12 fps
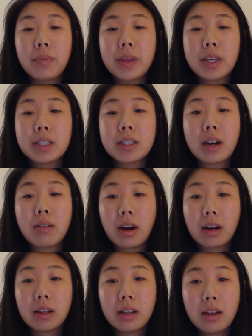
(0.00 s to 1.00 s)
This
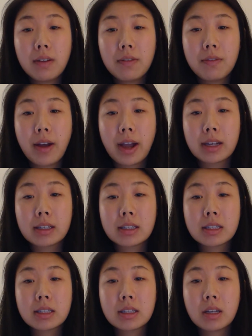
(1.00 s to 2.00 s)
directly affects
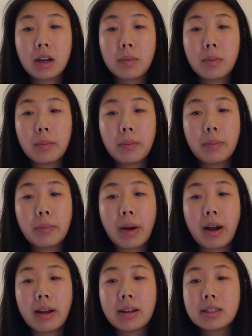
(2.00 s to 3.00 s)

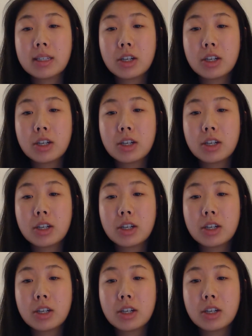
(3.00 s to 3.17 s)
by